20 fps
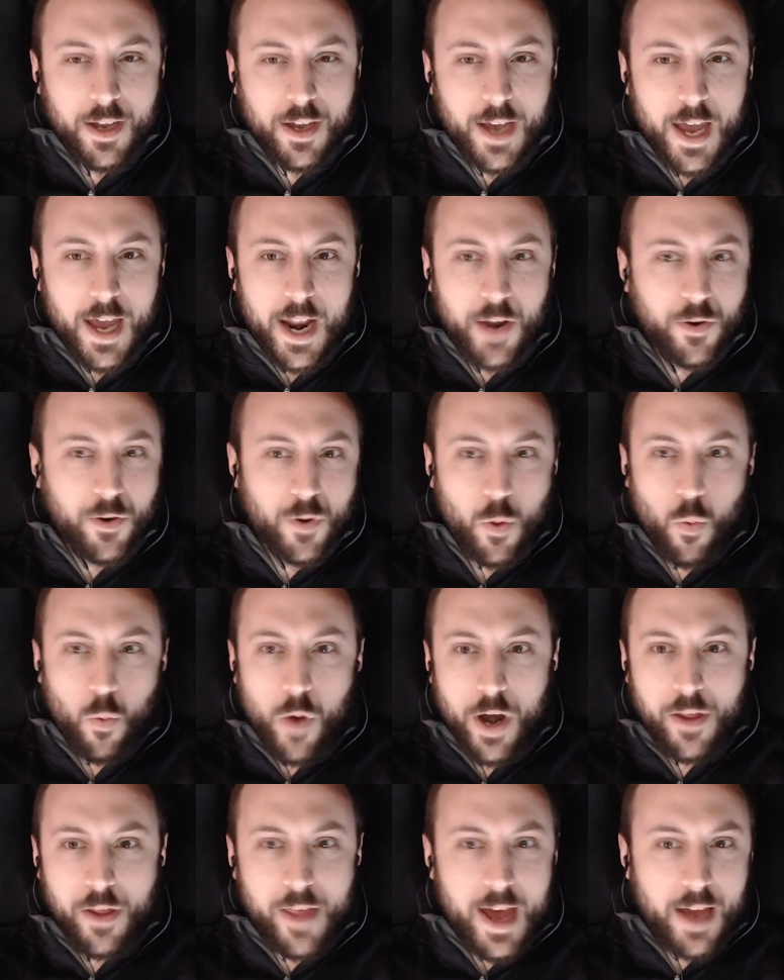And I don't know
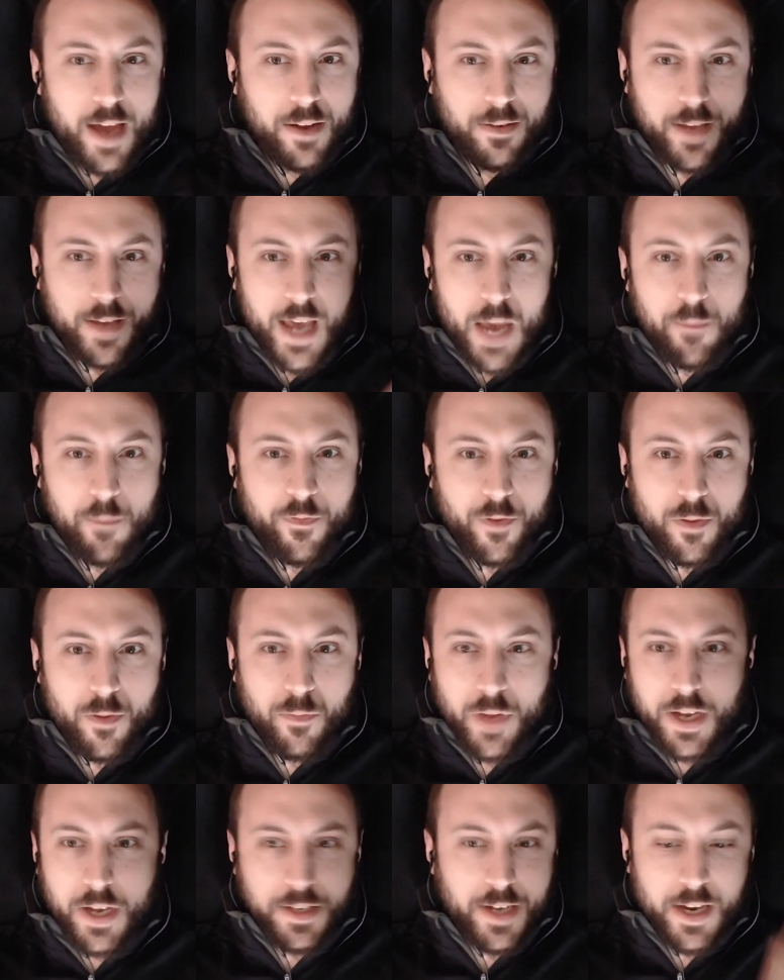where that came from,
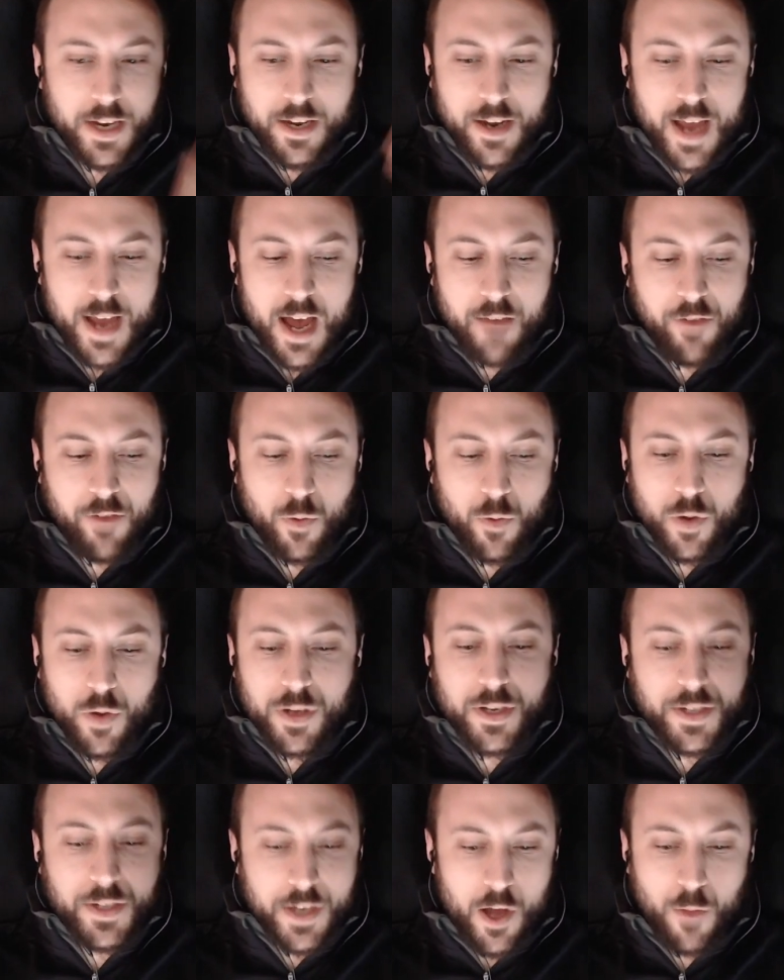because I didn't have anyone
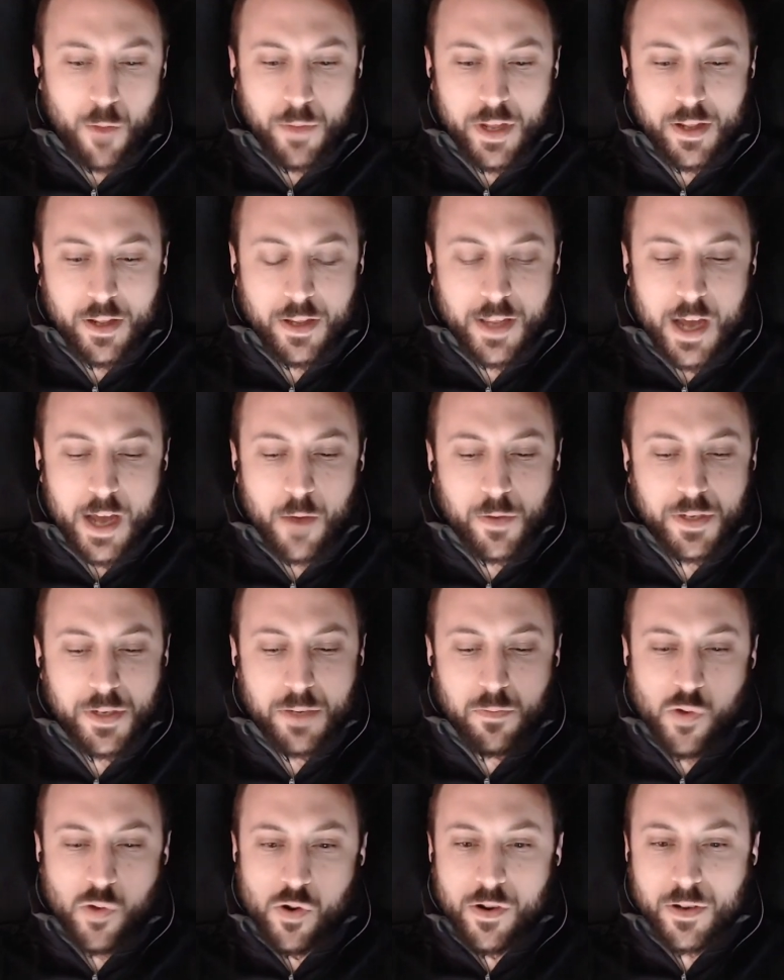to tell me that that was
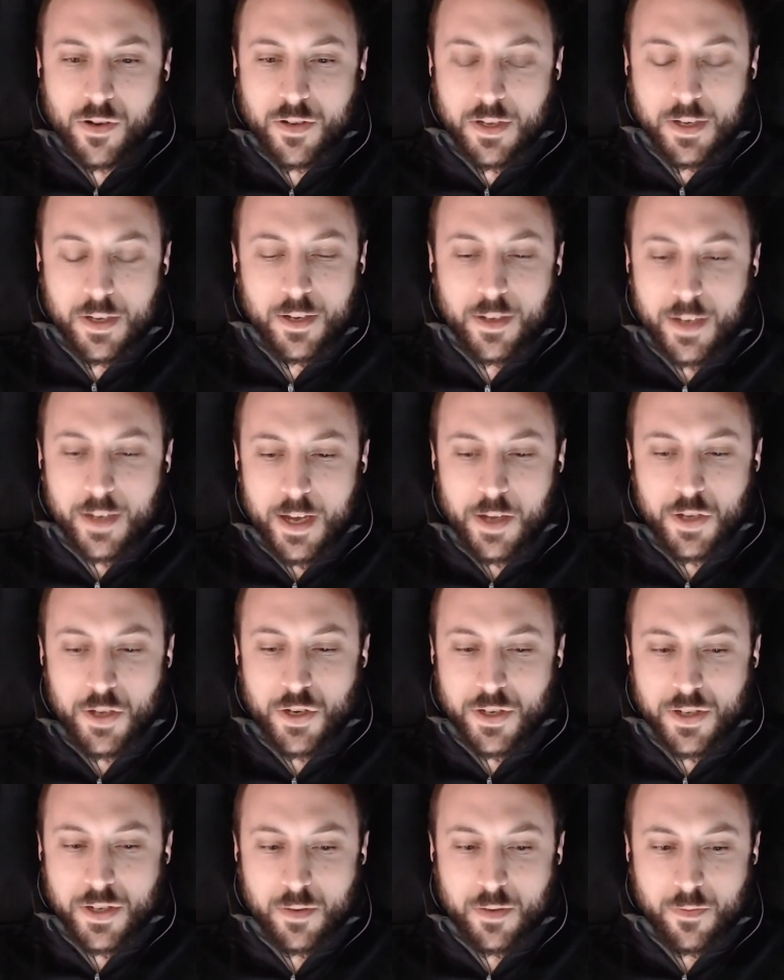immoral. It
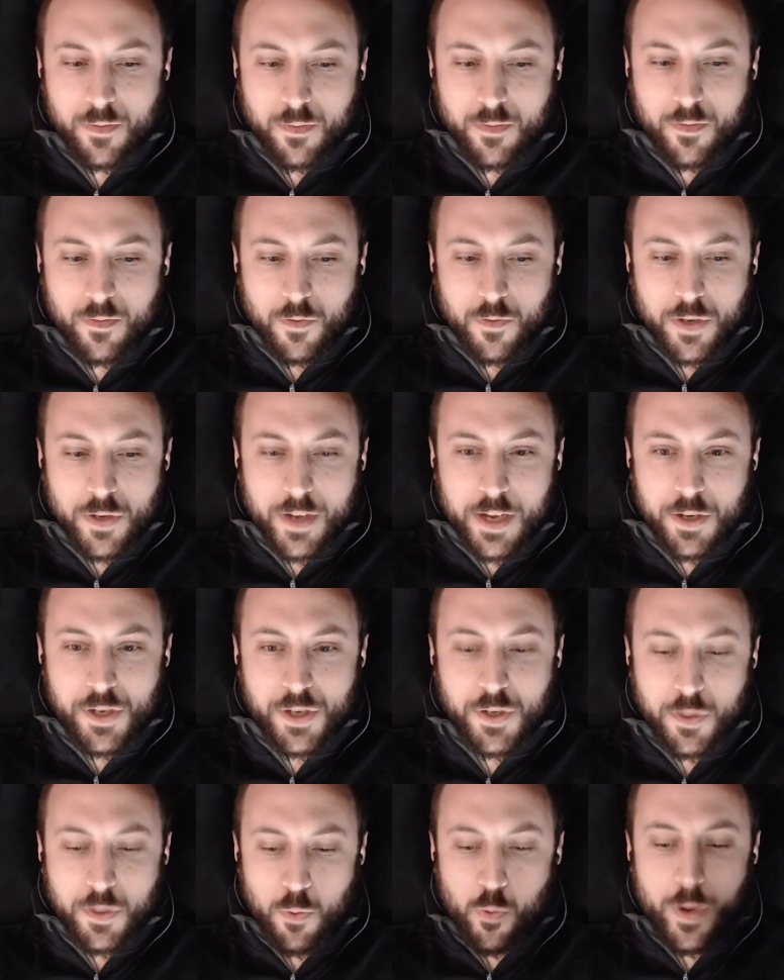just
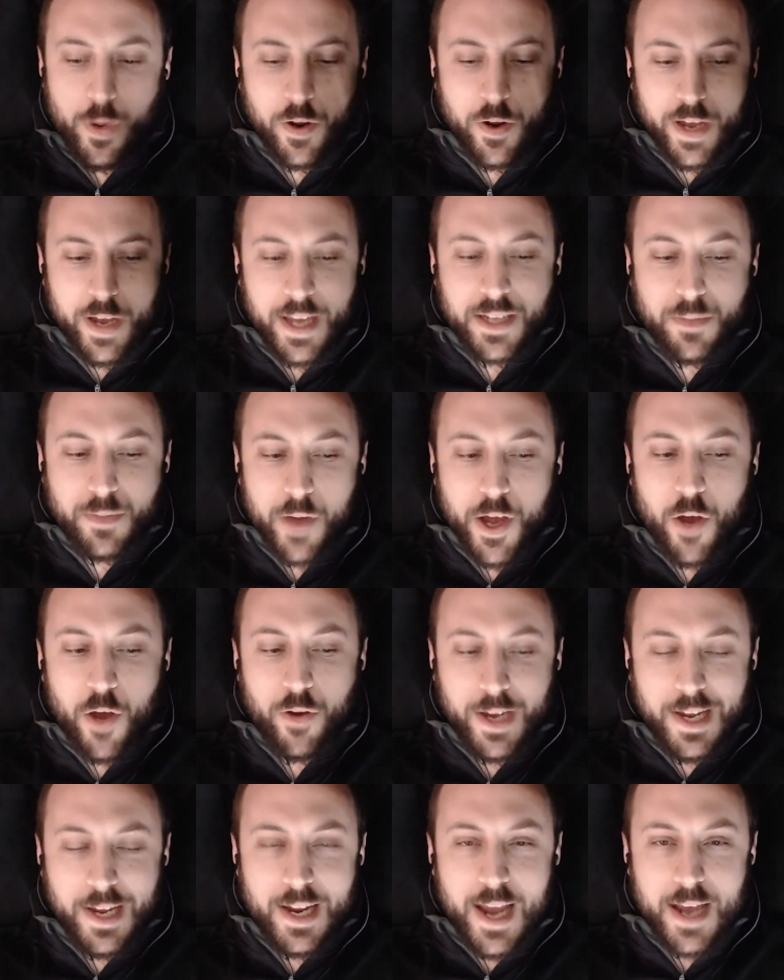went against my
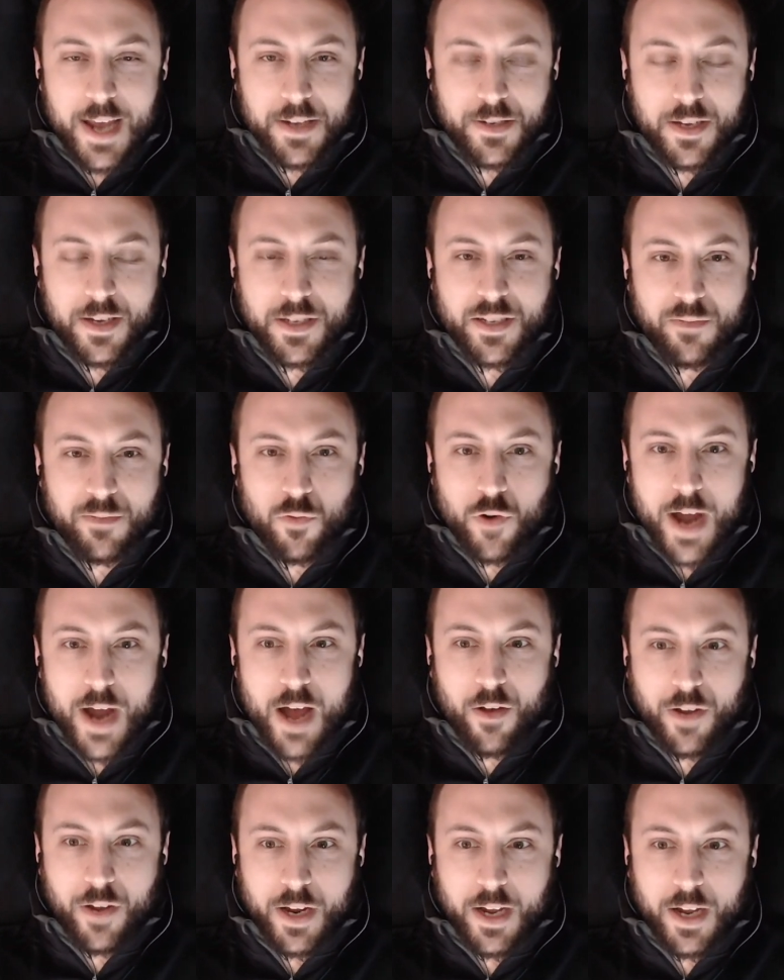own innate sense of
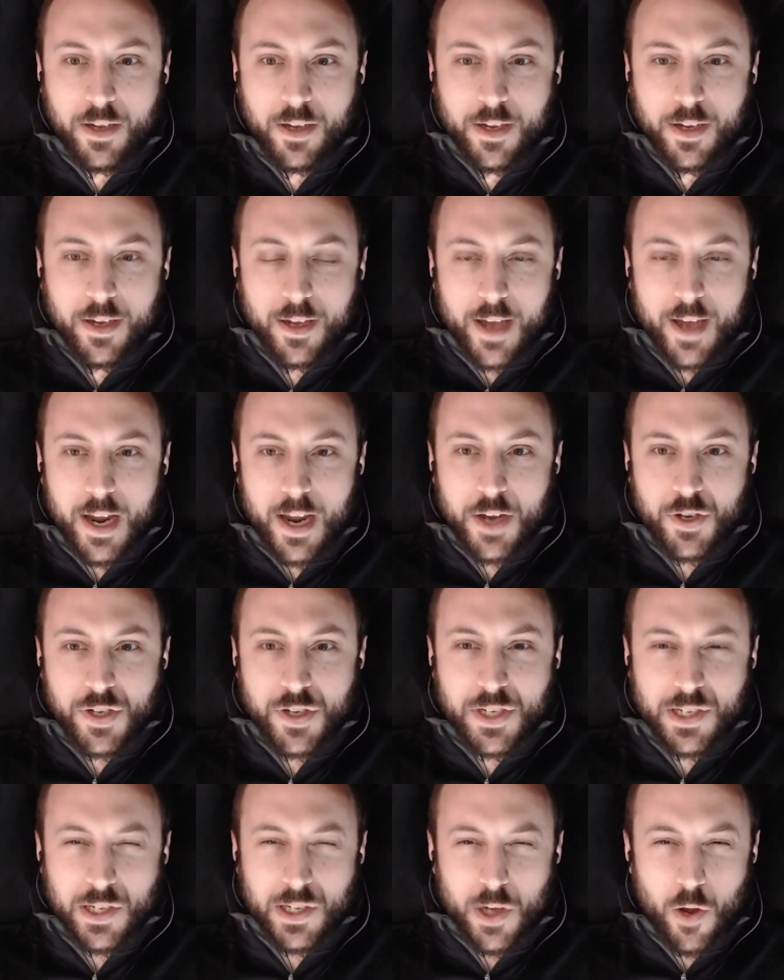morality. And I
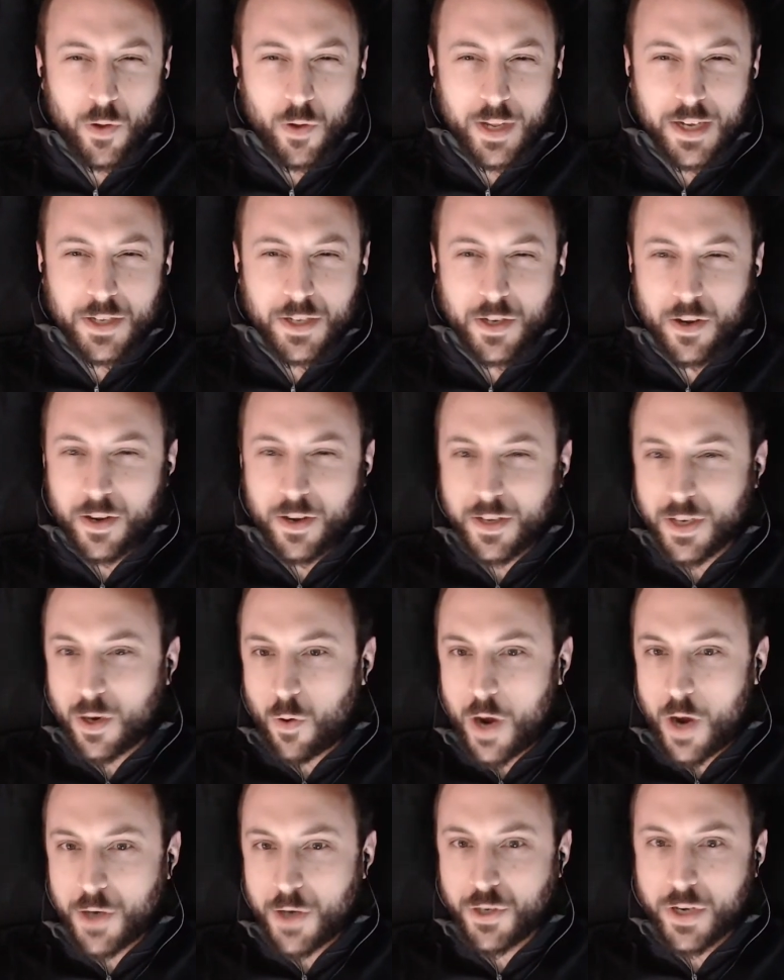just slowly started to
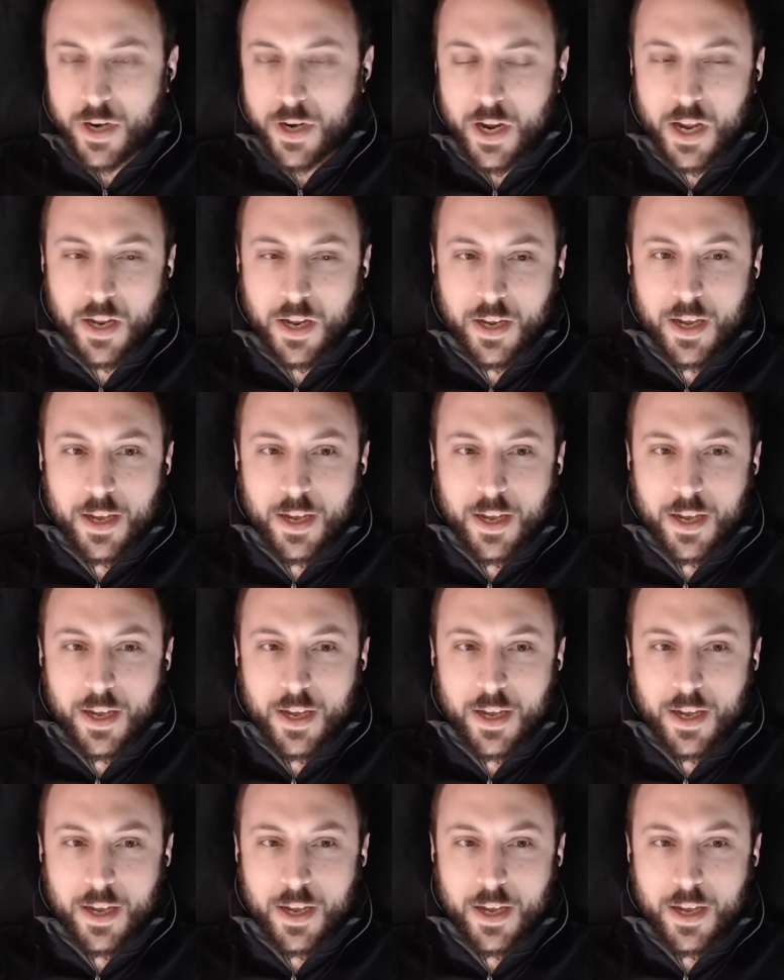question it